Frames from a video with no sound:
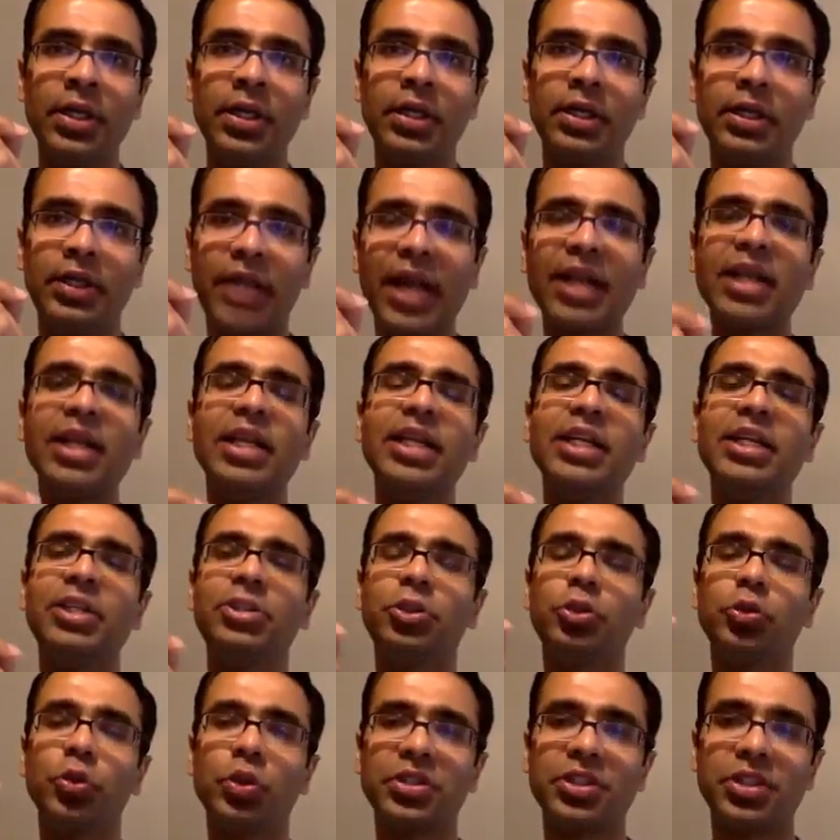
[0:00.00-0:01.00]
that
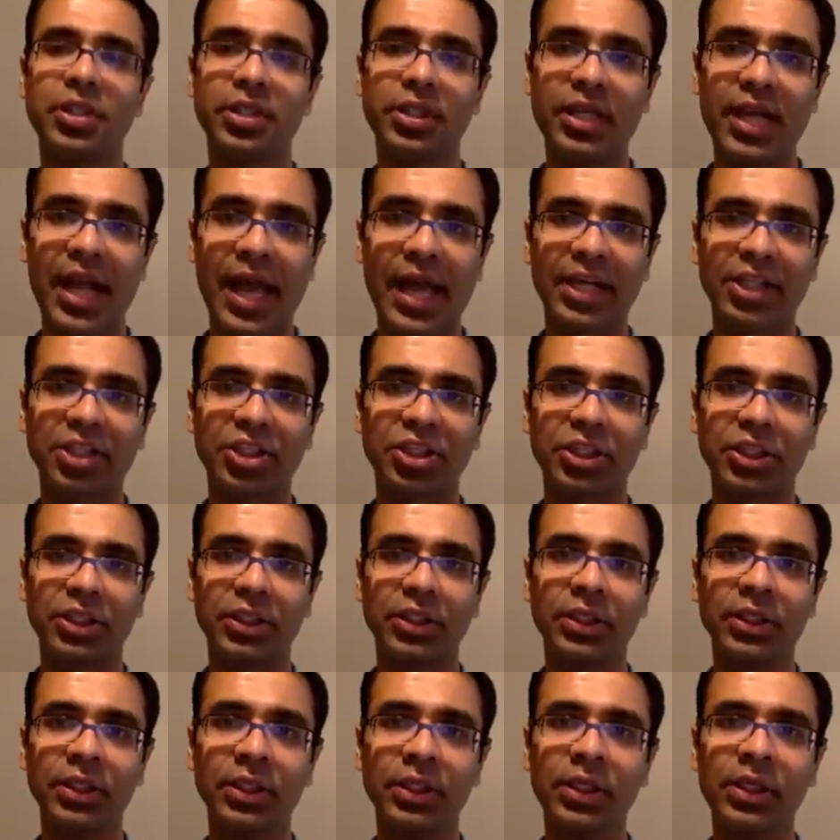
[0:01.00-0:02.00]
leads to a certain action.
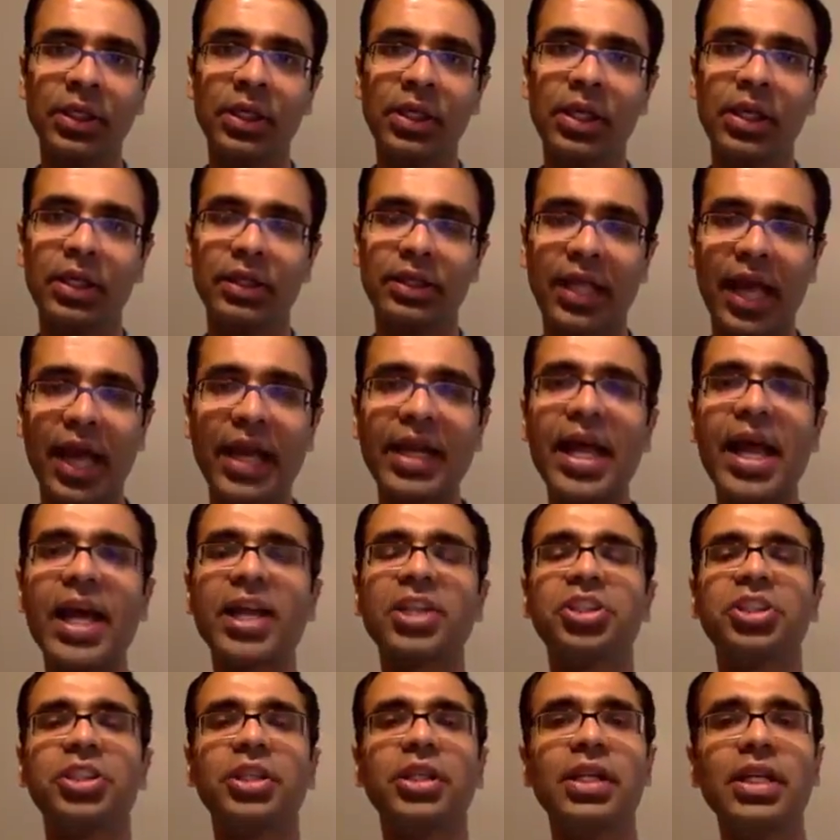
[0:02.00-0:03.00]
That
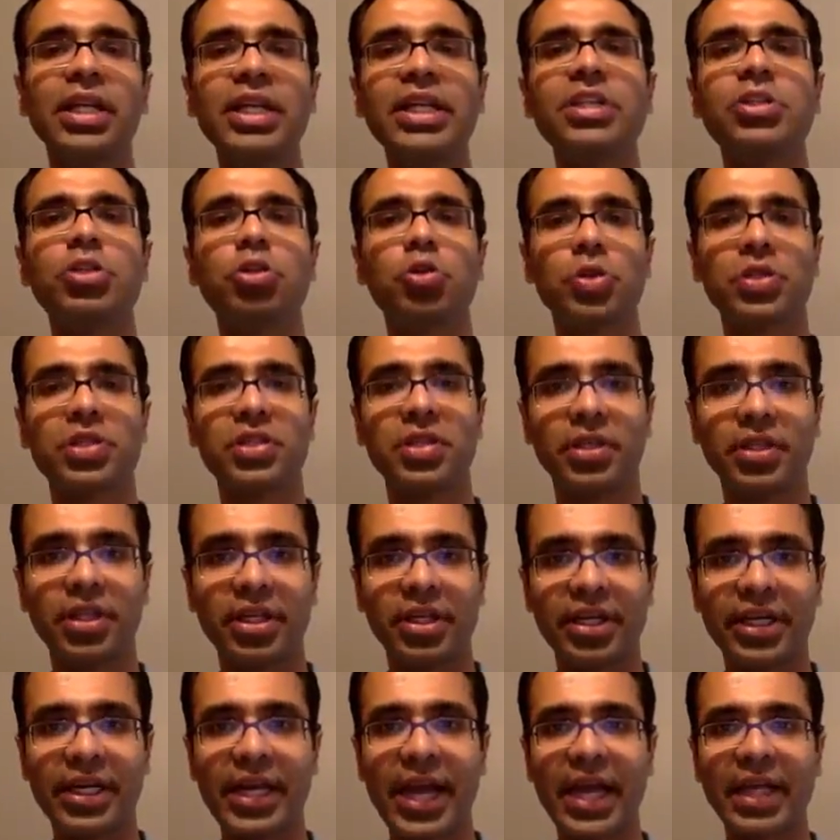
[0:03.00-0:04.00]
action leads to a certain
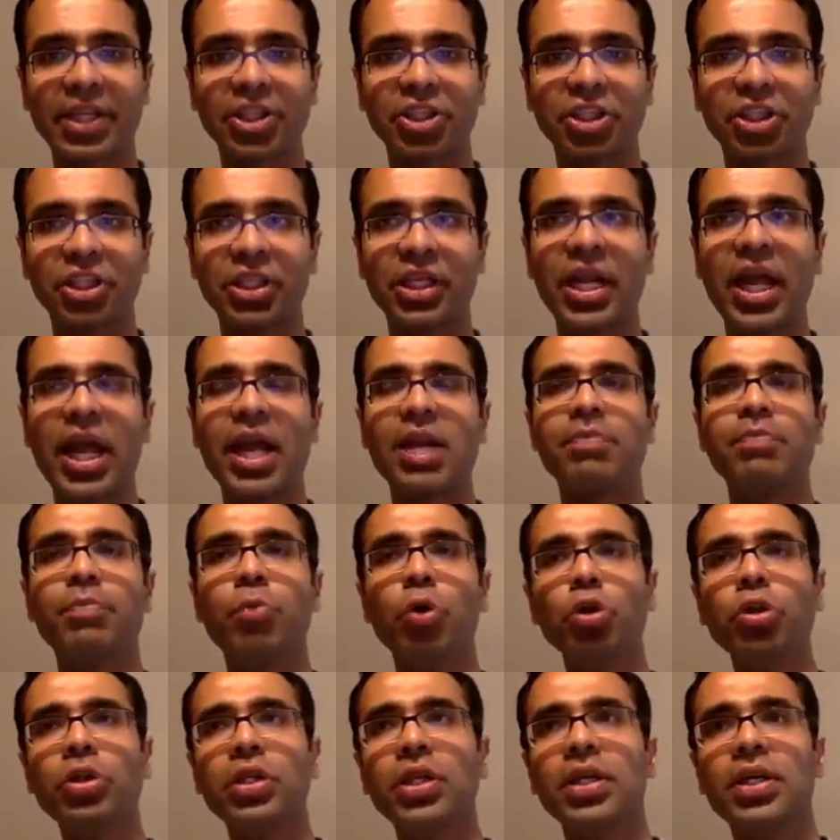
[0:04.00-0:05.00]
reaction at
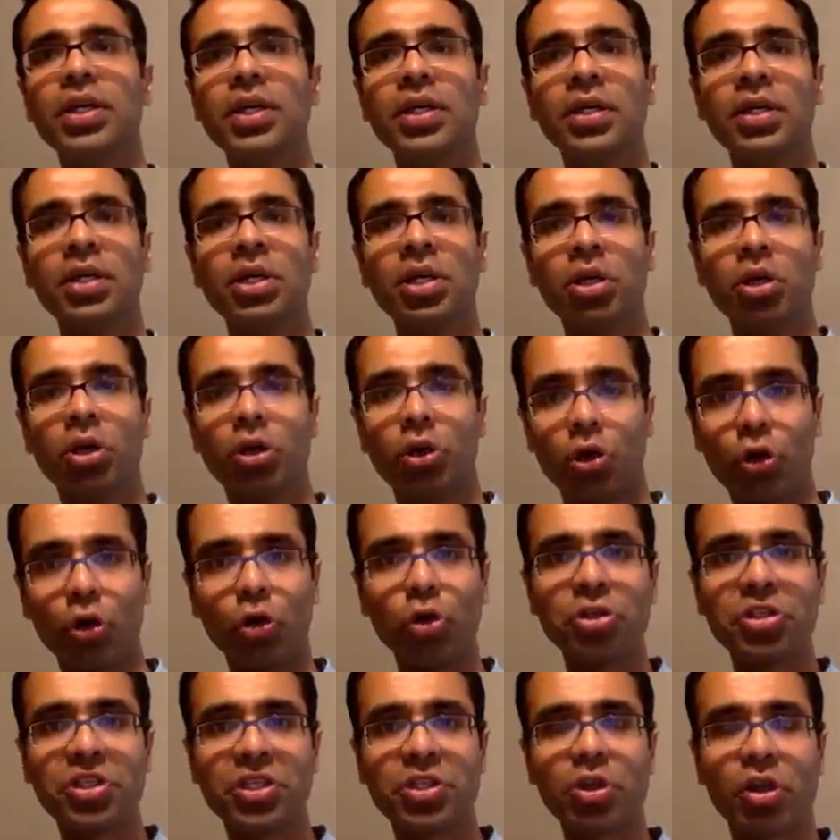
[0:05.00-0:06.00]
both a
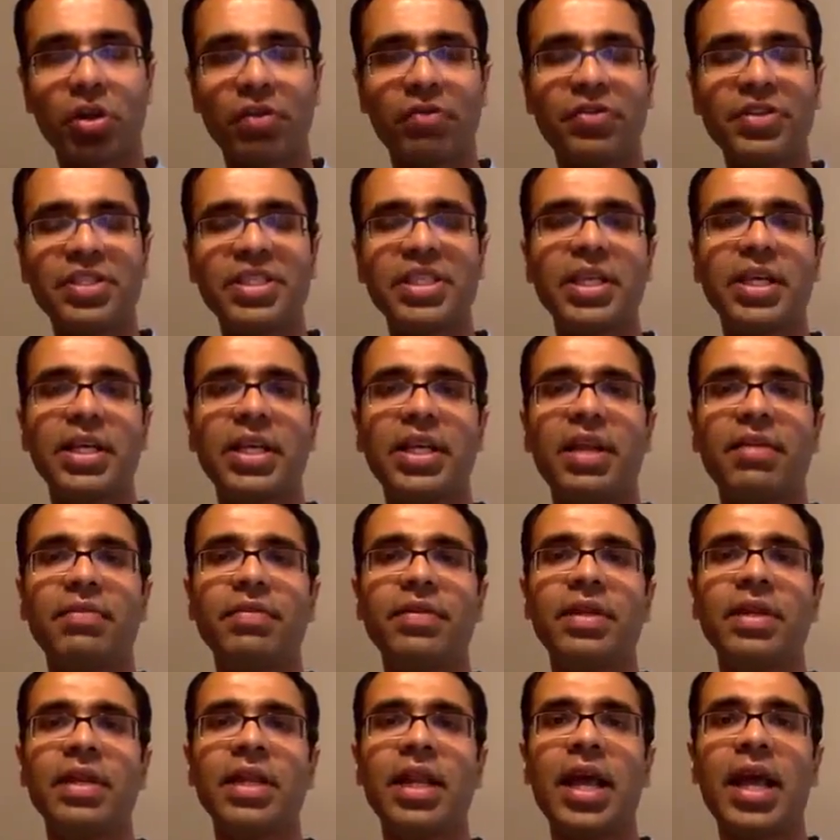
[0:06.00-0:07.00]
gross or a physical
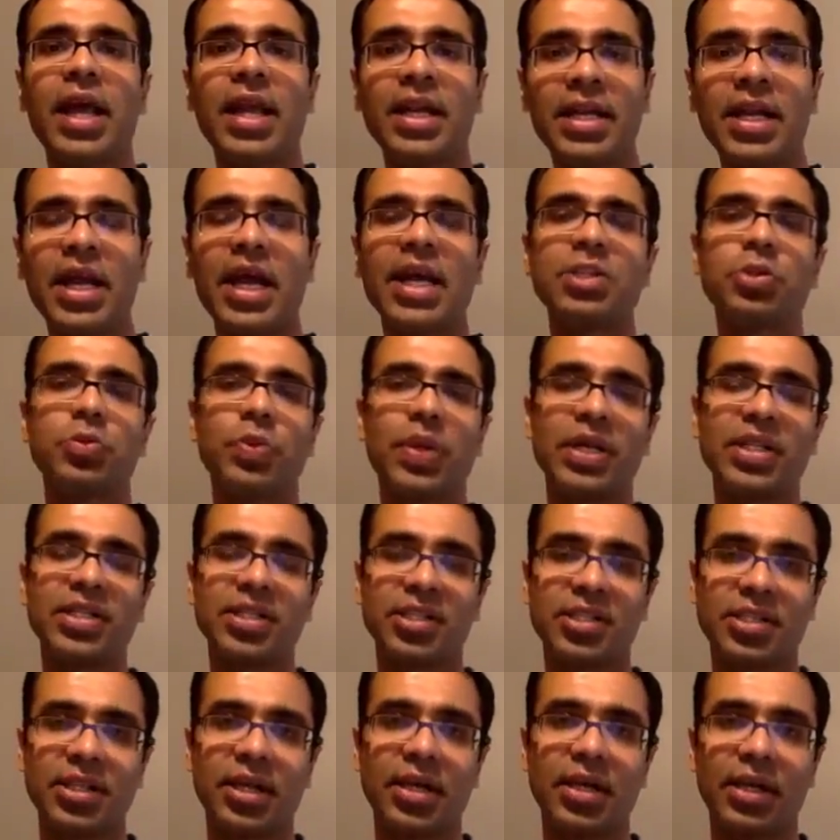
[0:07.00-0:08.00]
level and as well as a
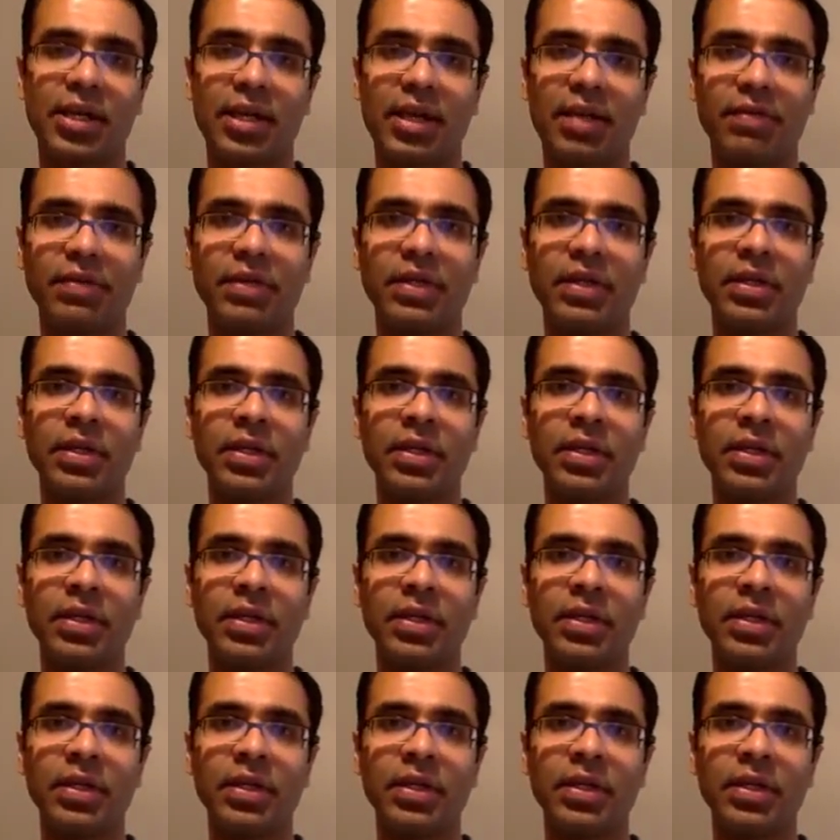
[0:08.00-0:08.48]
subtle level.